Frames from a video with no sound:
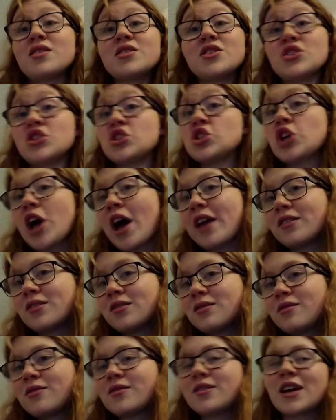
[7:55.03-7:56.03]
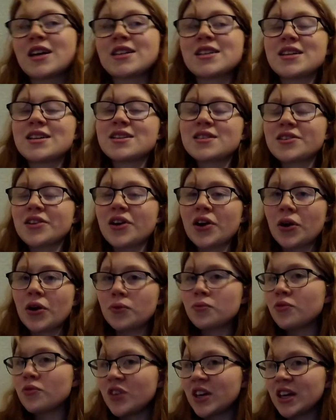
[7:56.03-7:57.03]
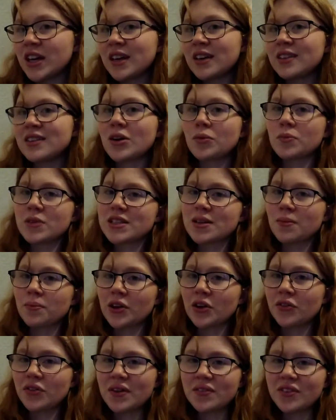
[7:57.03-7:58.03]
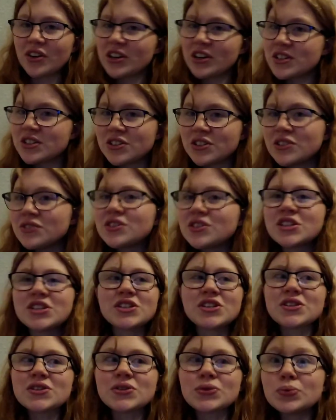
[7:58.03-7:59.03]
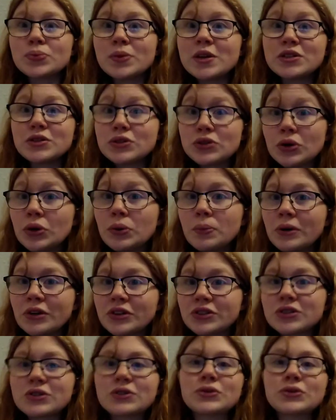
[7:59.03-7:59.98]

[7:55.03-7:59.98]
to the channel, that is, and hopefully there'll be something on that very soon. There's just almost too much